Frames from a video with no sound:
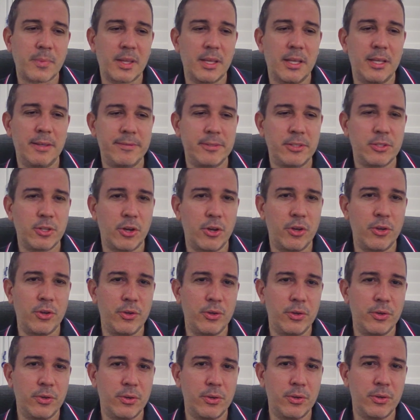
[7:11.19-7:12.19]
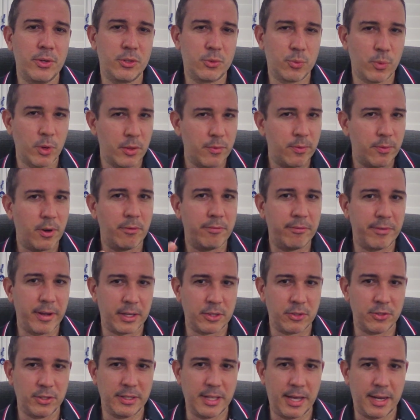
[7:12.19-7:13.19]
If so, it's worthwhile
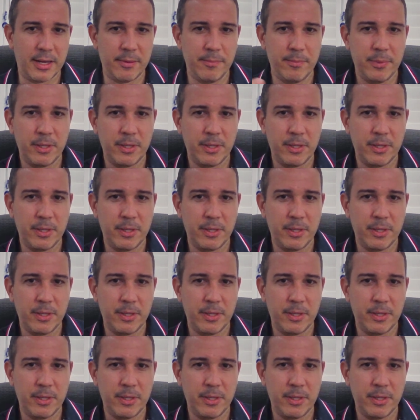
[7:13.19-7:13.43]
factoring that in,